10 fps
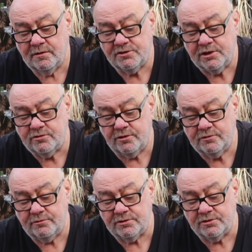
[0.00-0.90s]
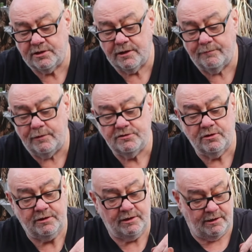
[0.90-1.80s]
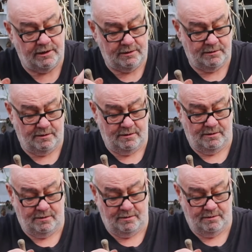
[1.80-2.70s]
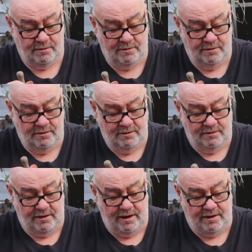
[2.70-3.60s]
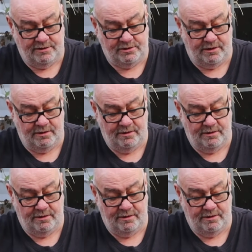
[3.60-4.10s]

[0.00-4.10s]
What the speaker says: And so I try to do this as carefully as I can. Yes.